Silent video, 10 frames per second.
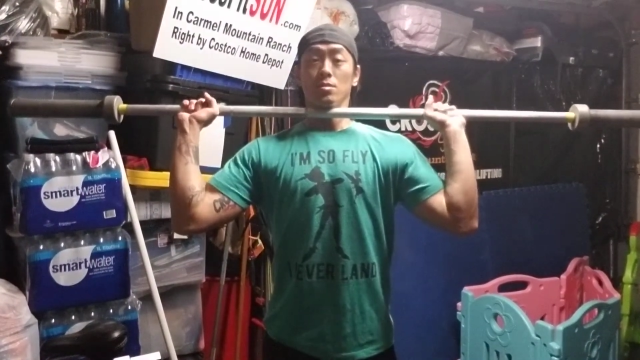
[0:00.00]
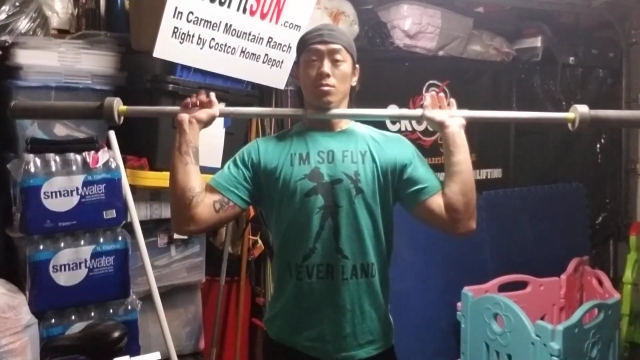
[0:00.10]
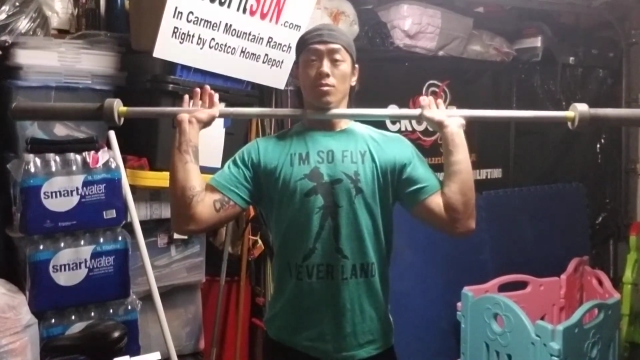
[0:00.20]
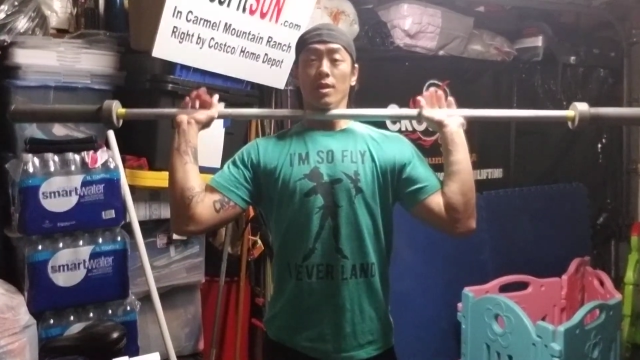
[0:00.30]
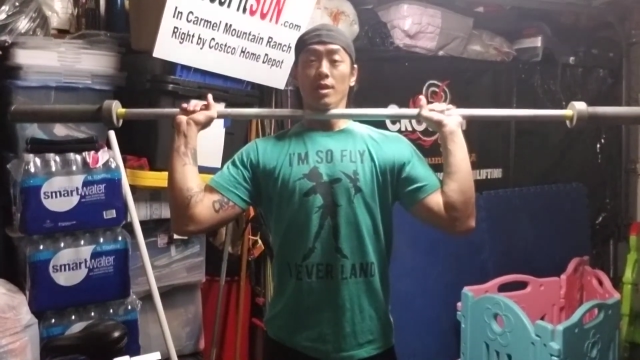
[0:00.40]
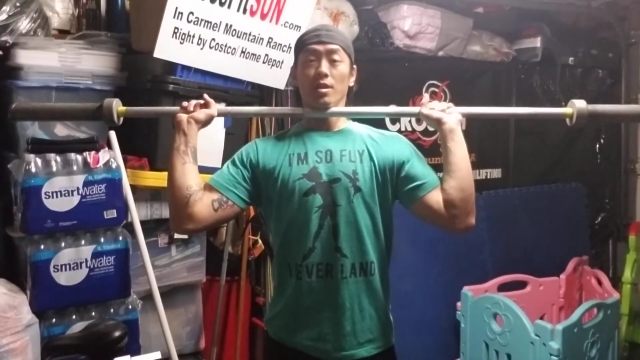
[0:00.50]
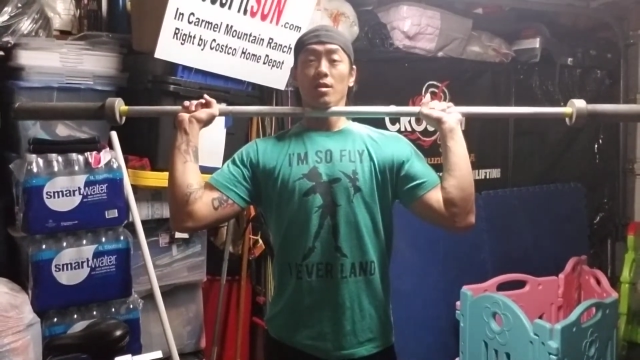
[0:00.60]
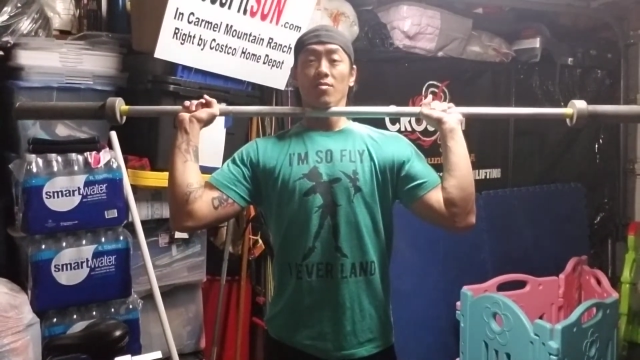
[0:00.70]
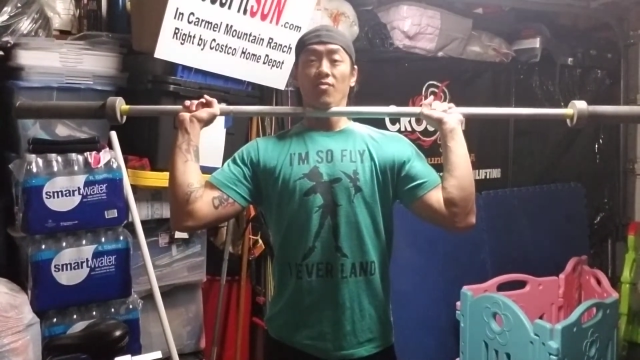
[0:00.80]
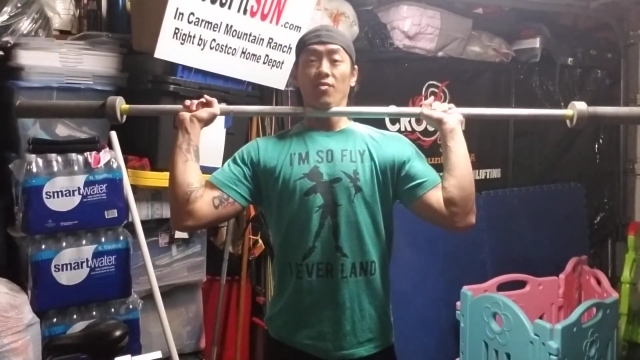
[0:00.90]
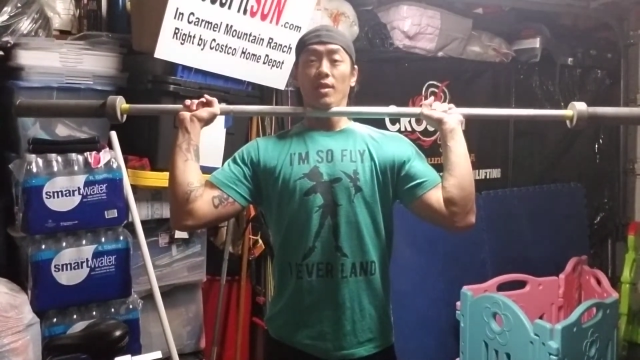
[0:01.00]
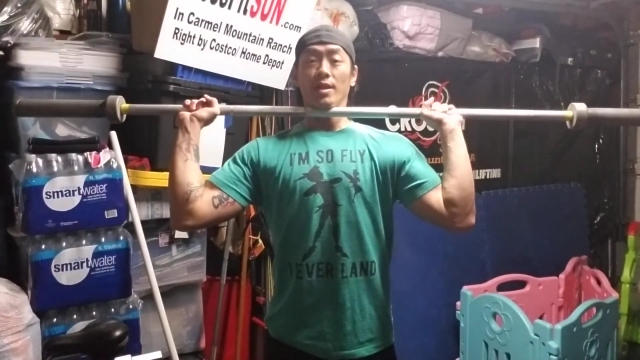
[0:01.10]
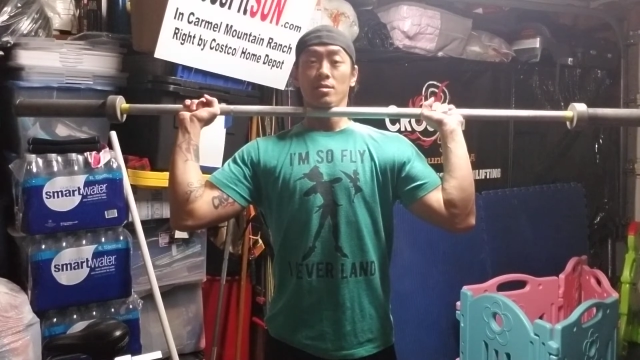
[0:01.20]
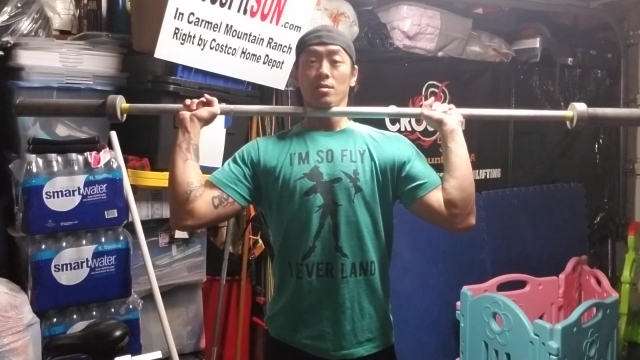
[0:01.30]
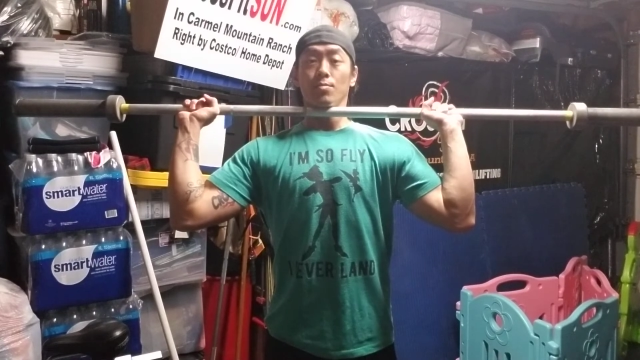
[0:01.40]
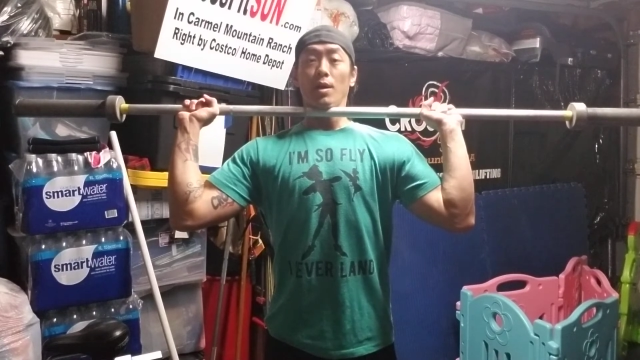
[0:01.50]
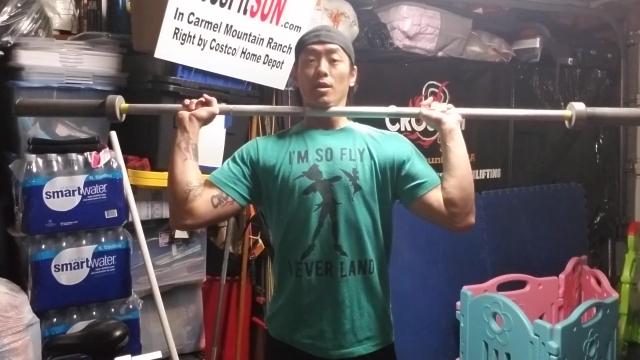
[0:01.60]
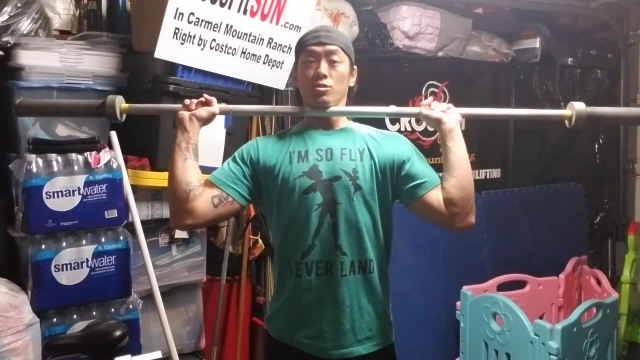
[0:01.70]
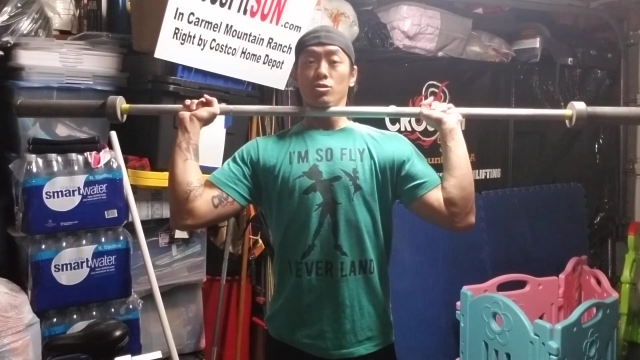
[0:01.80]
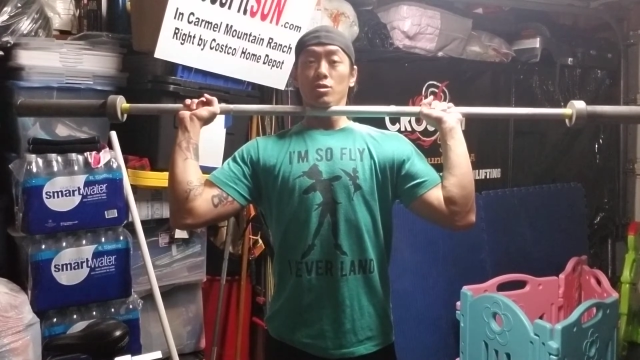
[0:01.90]
Right here, I'm flexed, I'm
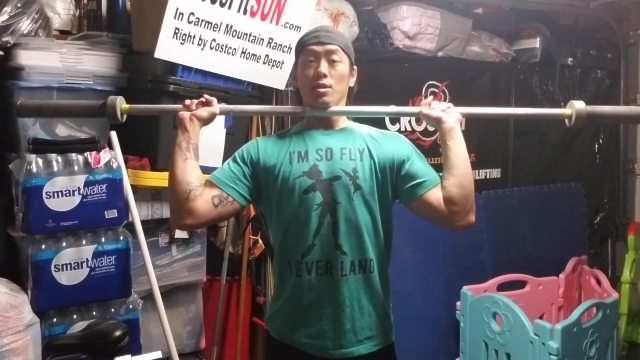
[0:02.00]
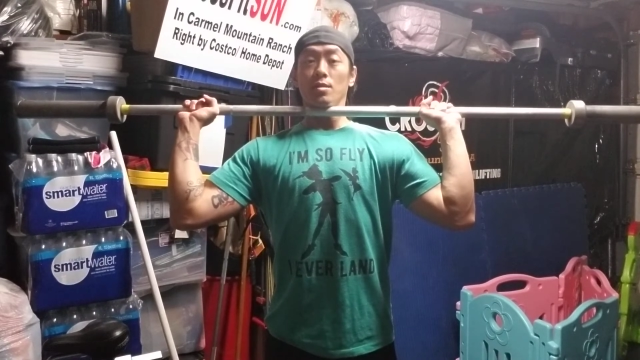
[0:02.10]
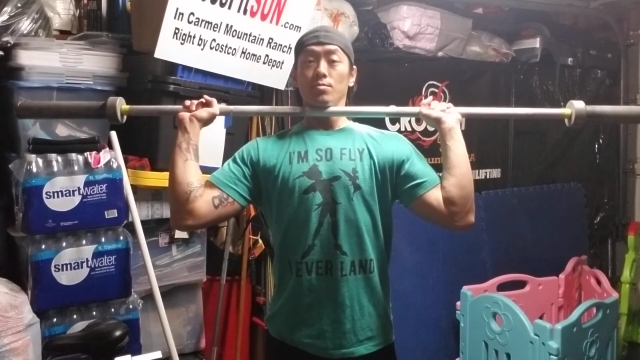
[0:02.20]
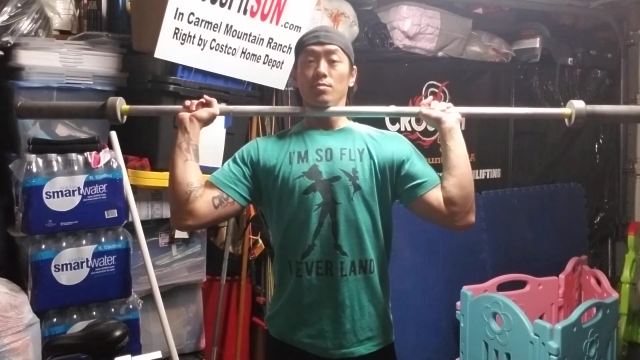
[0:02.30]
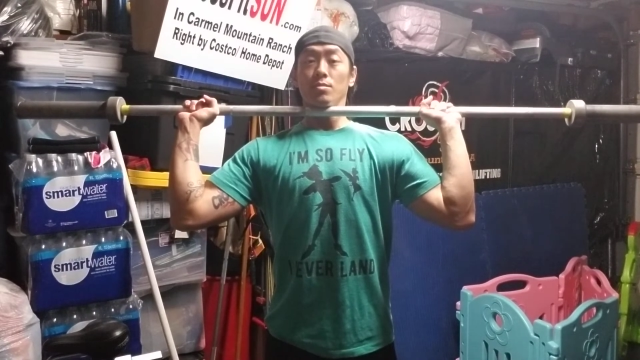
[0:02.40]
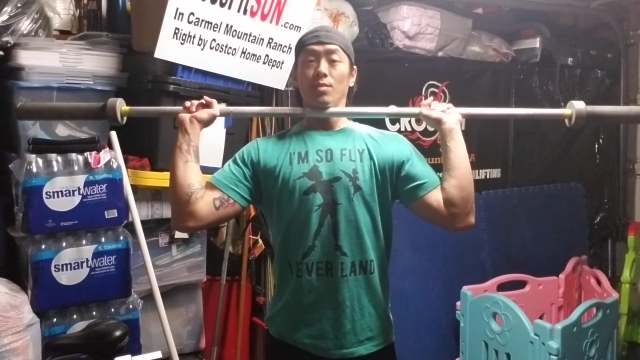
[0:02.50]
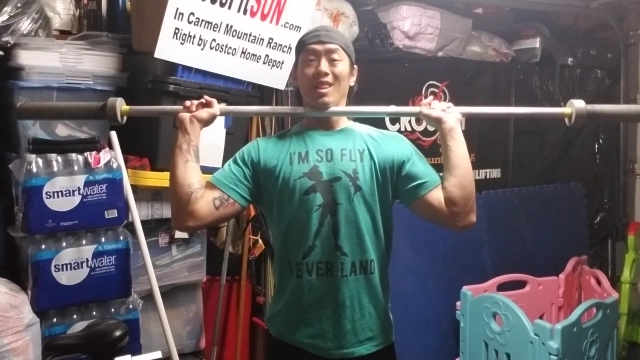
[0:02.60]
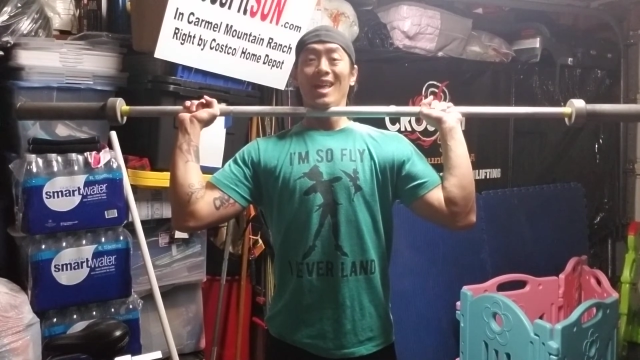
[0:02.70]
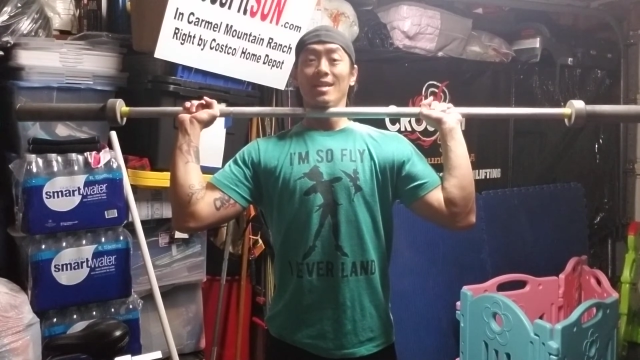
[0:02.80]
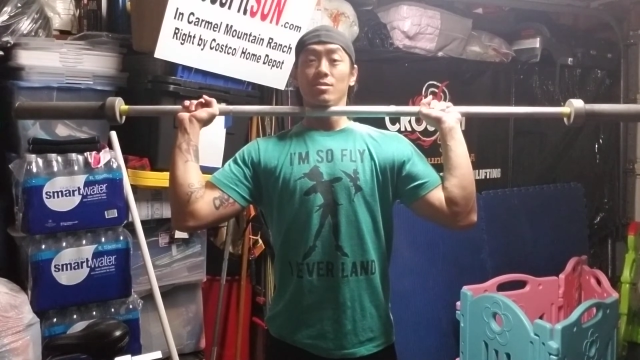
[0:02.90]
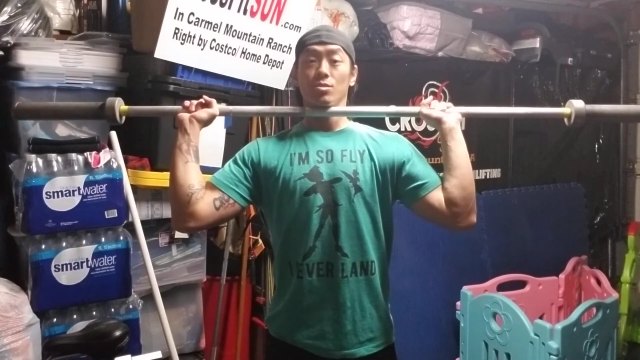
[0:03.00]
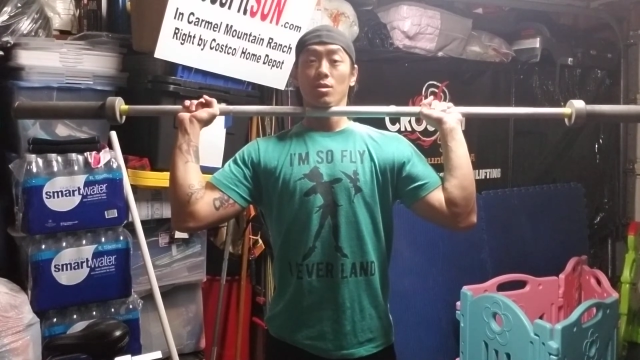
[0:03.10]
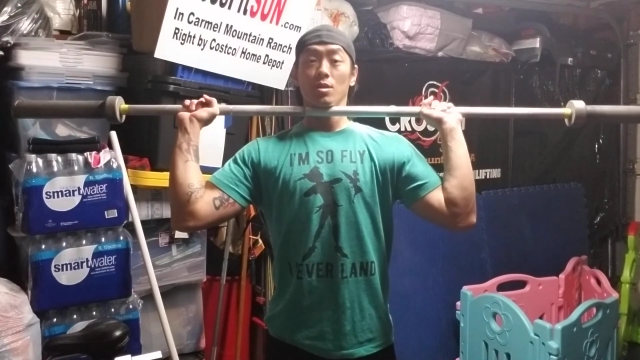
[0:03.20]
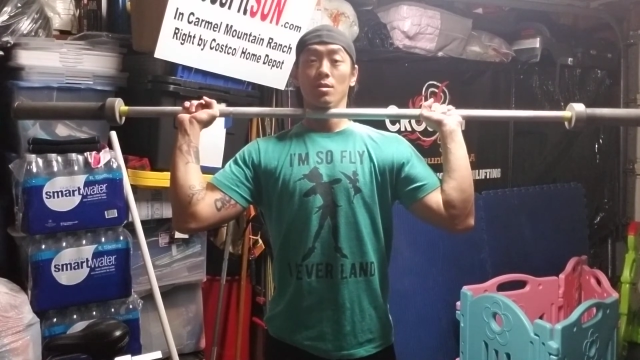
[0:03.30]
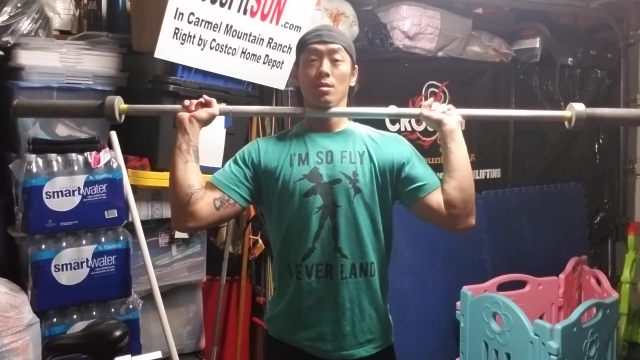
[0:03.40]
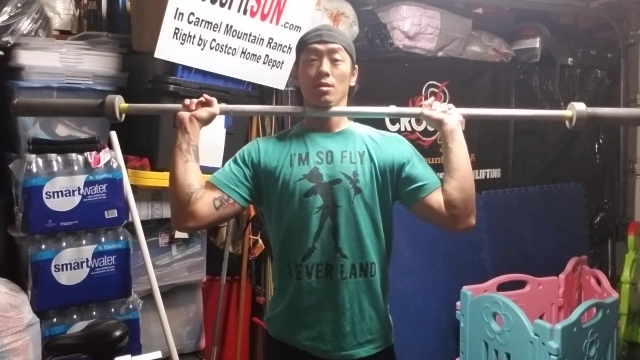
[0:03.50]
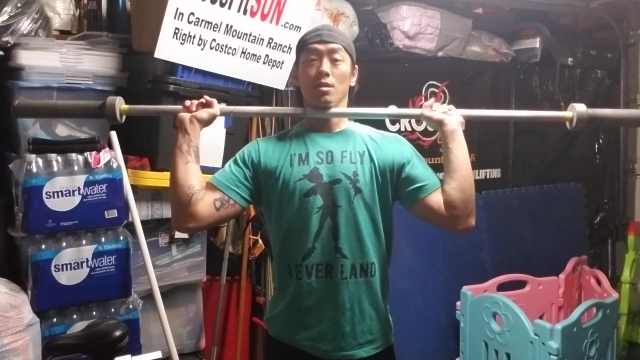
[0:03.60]
postured up, my lats are on,